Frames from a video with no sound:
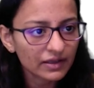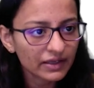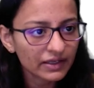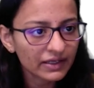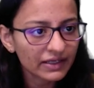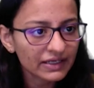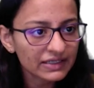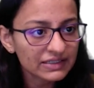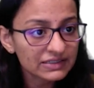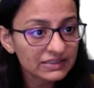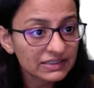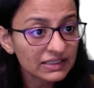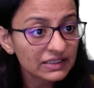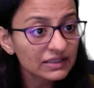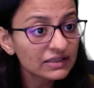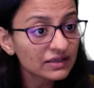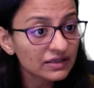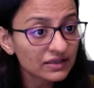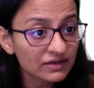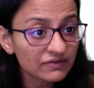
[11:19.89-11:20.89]
and let's see
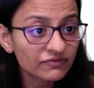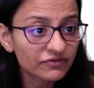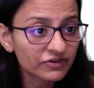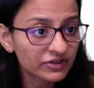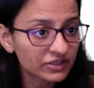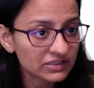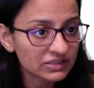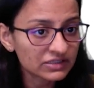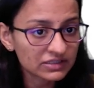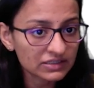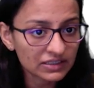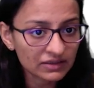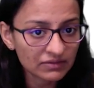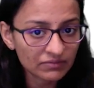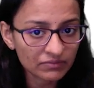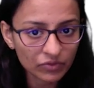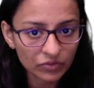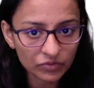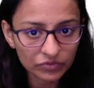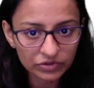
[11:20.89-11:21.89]
the difference
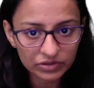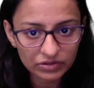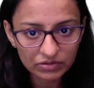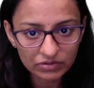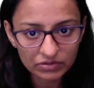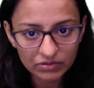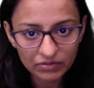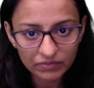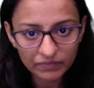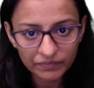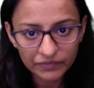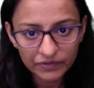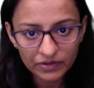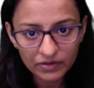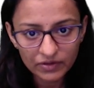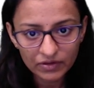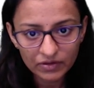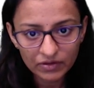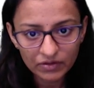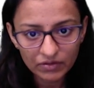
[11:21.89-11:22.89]
in both.
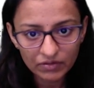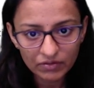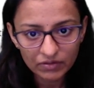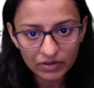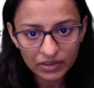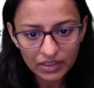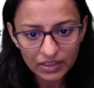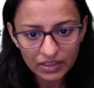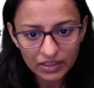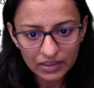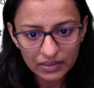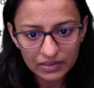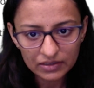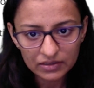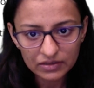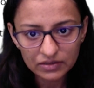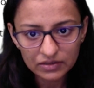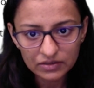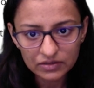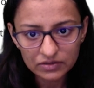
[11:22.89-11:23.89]
Okay,
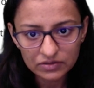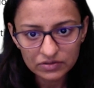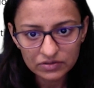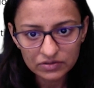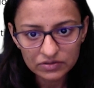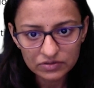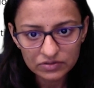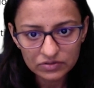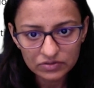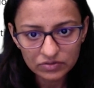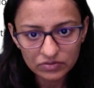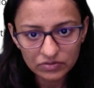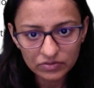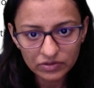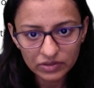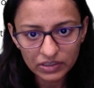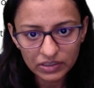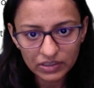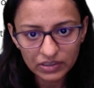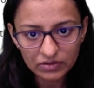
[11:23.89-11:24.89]

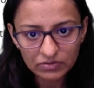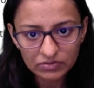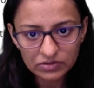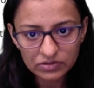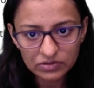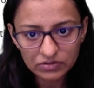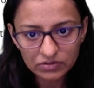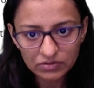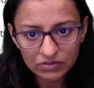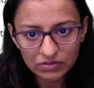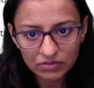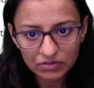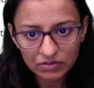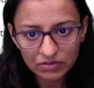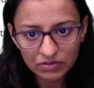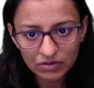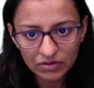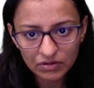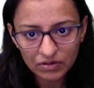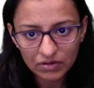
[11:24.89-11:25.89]
so here also
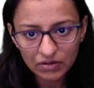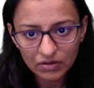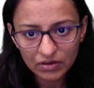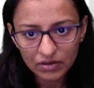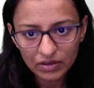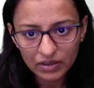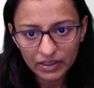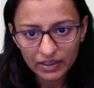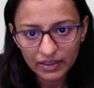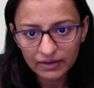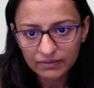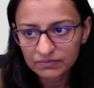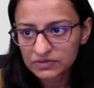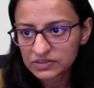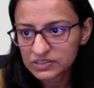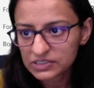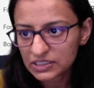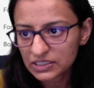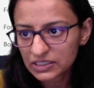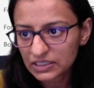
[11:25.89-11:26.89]
I am
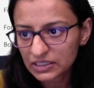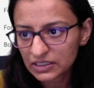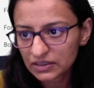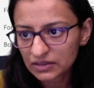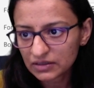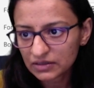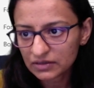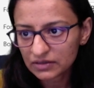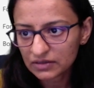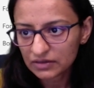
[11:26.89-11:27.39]
taking